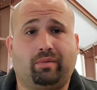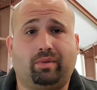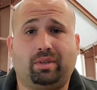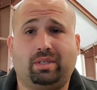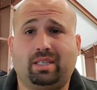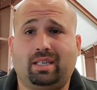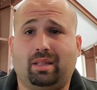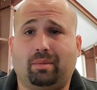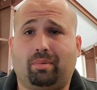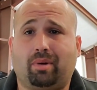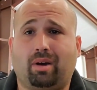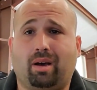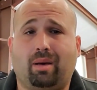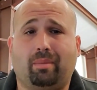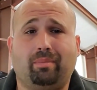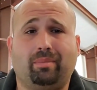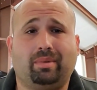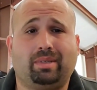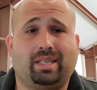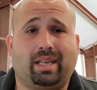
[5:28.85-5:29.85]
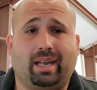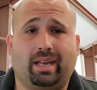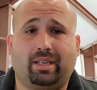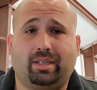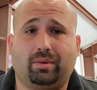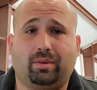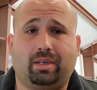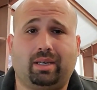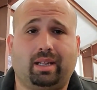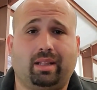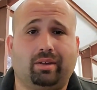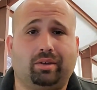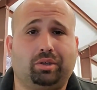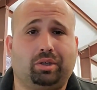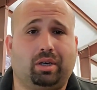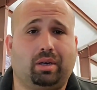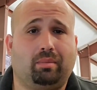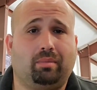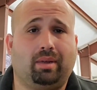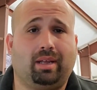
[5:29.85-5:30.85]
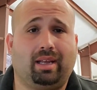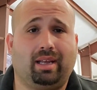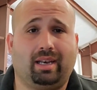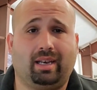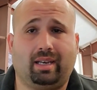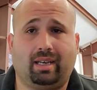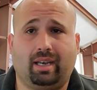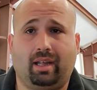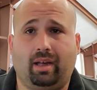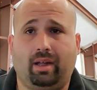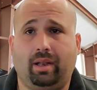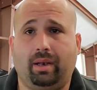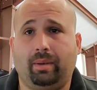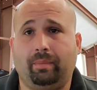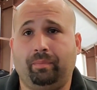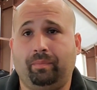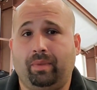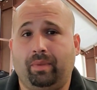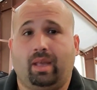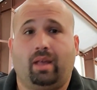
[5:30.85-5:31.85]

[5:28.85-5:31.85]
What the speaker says: If you see the problem, take it to a dealership, get it done.